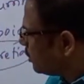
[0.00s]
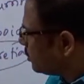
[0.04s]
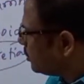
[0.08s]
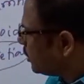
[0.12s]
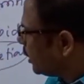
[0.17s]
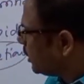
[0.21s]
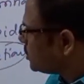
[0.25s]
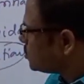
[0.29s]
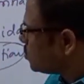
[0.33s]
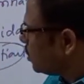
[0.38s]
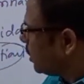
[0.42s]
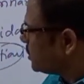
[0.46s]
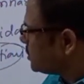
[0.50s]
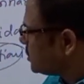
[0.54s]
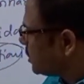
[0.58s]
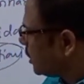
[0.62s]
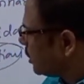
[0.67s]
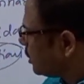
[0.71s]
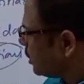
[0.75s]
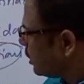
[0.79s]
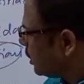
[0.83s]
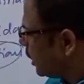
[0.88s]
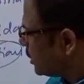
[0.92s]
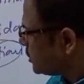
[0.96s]
That is called as
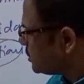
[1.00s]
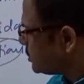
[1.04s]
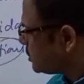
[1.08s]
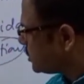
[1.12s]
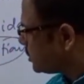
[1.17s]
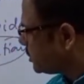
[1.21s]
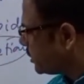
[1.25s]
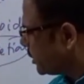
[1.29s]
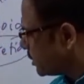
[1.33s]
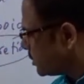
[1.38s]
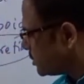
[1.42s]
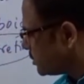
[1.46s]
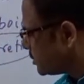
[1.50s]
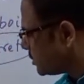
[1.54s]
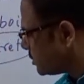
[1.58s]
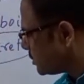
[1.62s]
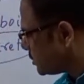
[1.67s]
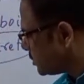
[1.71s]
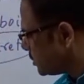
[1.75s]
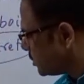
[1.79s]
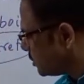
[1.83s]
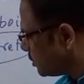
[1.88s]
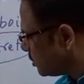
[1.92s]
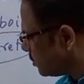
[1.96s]
a
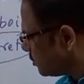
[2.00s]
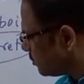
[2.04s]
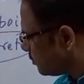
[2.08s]
clusters.